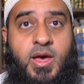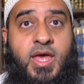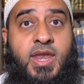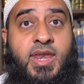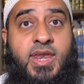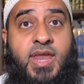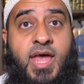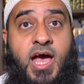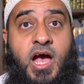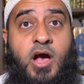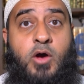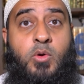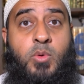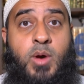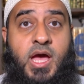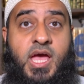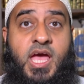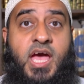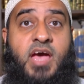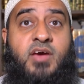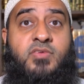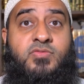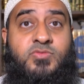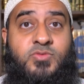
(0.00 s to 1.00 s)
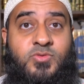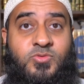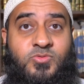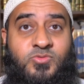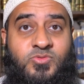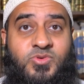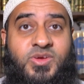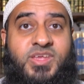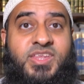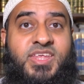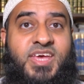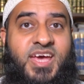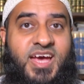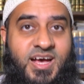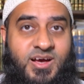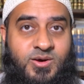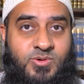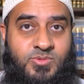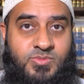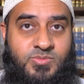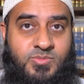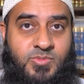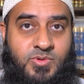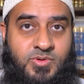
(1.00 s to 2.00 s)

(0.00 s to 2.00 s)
and now I have to read it out.